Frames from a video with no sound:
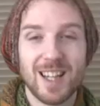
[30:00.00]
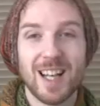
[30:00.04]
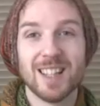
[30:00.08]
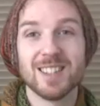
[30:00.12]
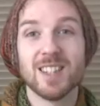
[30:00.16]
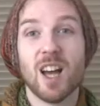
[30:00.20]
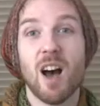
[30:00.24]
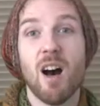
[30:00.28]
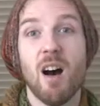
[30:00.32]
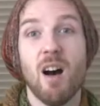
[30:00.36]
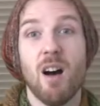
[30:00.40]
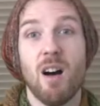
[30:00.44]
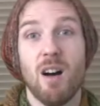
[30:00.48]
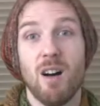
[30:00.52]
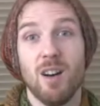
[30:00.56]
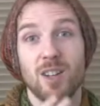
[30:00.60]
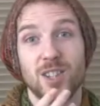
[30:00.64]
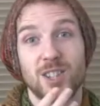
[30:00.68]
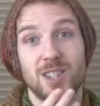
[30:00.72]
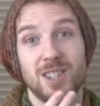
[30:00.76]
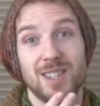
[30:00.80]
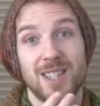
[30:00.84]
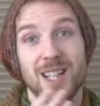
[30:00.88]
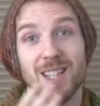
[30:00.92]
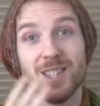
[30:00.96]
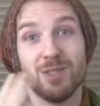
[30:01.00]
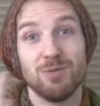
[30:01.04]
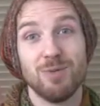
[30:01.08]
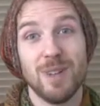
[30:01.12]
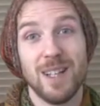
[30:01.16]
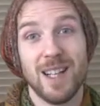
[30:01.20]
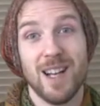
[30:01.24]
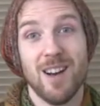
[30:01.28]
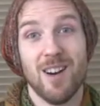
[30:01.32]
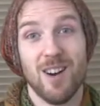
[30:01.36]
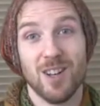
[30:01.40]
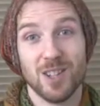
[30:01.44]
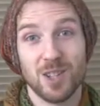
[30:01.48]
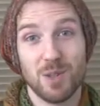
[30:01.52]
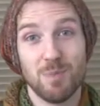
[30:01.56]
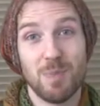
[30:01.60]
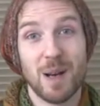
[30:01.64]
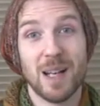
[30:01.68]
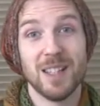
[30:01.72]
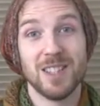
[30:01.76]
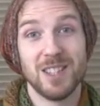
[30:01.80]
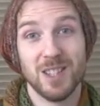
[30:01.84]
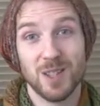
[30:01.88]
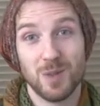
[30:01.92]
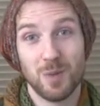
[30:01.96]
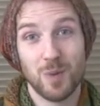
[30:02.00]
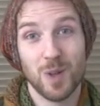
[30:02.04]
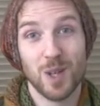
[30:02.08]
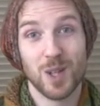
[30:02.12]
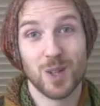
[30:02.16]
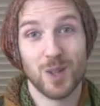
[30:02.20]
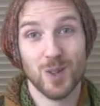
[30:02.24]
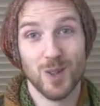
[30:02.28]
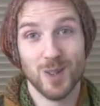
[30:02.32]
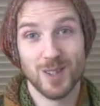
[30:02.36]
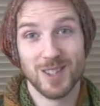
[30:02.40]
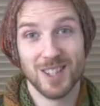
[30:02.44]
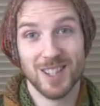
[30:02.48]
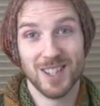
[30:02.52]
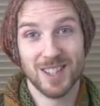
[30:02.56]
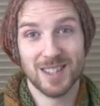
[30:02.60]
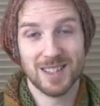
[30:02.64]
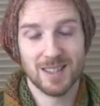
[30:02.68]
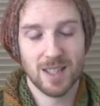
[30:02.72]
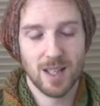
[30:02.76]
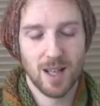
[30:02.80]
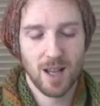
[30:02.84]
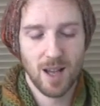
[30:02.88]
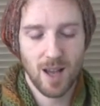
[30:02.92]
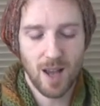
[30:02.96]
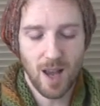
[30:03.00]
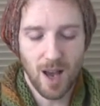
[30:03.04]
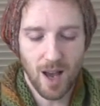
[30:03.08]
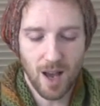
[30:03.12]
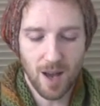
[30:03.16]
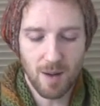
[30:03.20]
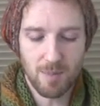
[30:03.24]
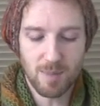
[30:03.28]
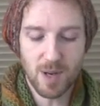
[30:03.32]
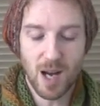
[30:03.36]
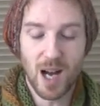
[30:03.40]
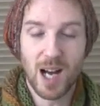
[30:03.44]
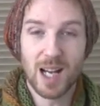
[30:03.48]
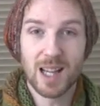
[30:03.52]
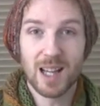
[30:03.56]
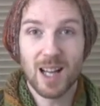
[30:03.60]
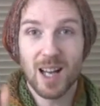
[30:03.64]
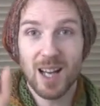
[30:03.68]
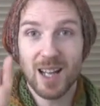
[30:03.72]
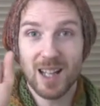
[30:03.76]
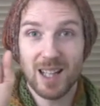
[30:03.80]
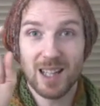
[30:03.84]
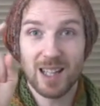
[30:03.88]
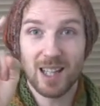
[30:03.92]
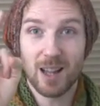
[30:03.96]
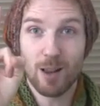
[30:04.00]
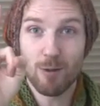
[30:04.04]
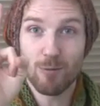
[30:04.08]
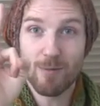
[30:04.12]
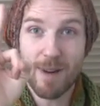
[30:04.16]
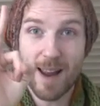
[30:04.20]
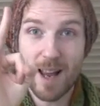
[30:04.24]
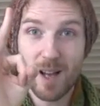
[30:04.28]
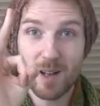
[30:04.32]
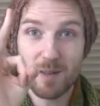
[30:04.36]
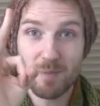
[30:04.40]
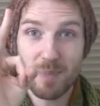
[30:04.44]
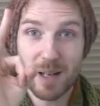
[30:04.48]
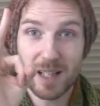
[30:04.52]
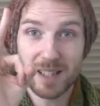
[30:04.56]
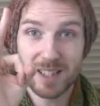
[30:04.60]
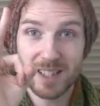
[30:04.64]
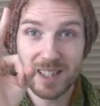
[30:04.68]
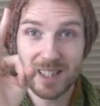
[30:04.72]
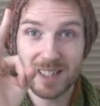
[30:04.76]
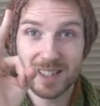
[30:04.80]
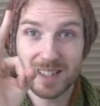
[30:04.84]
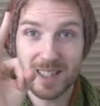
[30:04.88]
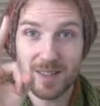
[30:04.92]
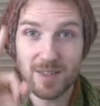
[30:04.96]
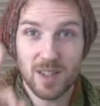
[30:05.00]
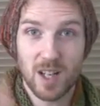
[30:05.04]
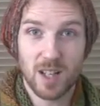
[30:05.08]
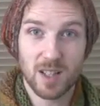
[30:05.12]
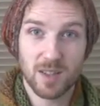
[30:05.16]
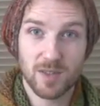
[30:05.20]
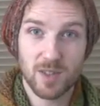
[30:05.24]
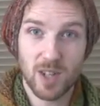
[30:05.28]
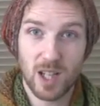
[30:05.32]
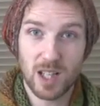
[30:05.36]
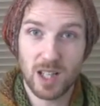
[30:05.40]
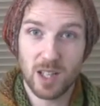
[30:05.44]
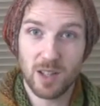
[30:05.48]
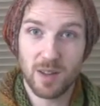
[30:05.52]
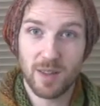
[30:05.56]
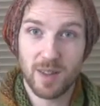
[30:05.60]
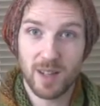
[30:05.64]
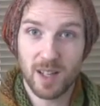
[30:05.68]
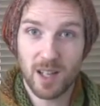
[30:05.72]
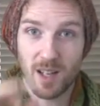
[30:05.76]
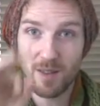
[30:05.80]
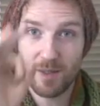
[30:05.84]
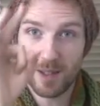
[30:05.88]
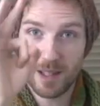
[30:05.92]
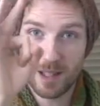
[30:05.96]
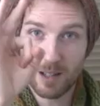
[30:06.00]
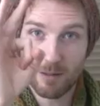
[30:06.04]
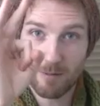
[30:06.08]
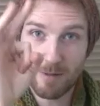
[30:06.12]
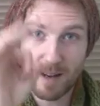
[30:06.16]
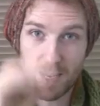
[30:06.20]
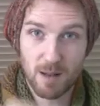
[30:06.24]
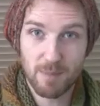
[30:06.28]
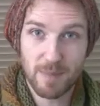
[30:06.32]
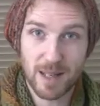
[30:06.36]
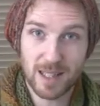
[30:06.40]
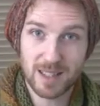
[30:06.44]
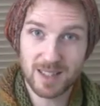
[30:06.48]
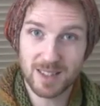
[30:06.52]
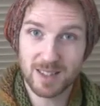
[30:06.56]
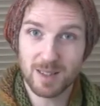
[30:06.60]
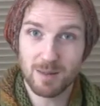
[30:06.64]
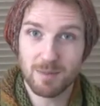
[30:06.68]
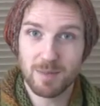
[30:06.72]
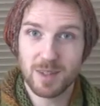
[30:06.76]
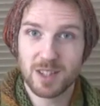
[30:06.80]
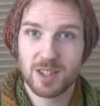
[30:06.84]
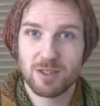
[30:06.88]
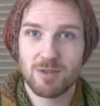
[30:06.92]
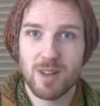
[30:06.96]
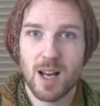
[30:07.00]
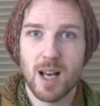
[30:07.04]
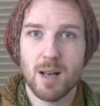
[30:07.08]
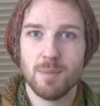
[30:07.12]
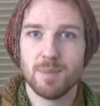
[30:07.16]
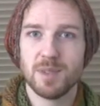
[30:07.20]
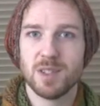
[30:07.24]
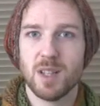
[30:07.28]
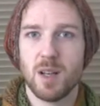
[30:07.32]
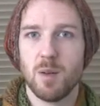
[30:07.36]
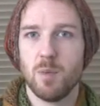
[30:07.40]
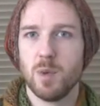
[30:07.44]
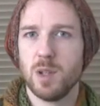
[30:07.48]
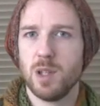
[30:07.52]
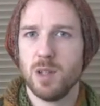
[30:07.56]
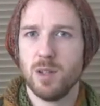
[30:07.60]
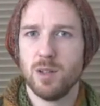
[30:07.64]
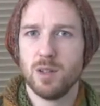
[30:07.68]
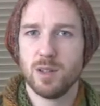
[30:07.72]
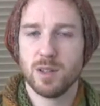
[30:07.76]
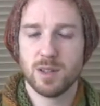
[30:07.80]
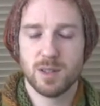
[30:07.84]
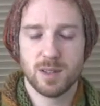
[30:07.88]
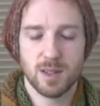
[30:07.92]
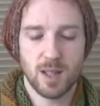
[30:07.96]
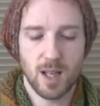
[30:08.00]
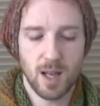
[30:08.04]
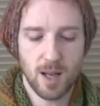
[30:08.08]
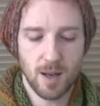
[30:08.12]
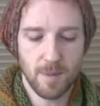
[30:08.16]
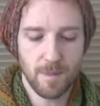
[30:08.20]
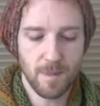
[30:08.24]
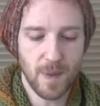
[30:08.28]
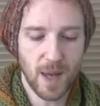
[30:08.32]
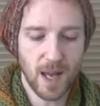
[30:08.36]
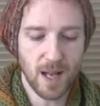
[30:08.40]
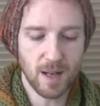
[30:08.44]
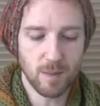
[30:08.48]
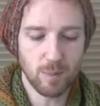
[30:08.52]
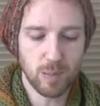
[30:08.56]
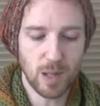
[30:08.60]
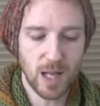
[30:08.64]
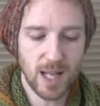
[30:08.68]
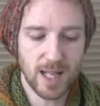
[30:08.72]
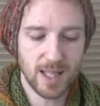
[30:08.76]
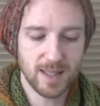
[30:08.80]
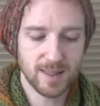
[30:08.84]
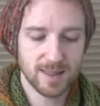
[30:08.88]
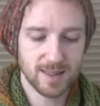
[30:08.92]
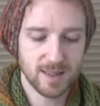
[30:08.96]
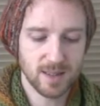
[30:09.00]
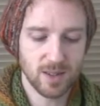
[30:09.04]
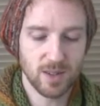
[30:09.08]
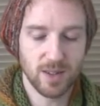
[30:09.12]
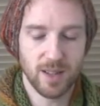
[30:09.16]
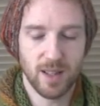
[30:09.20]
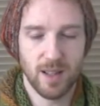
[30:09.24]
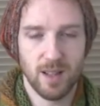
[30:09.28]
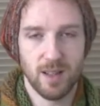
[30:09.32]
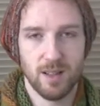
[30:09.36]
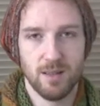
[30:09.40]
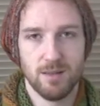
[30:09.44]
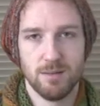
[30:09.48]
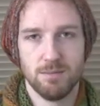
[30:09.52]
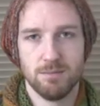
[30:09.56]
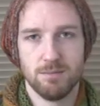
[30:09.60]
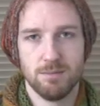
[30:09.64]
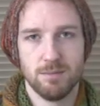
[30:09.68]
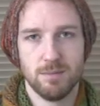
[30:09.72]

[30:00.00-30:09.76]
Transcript: that's harsh. That's really harsh. The badges were gorgeous. But I like little round badges. I kind of got a little thing going for little round badges up my strap, so it would have looked had a place, although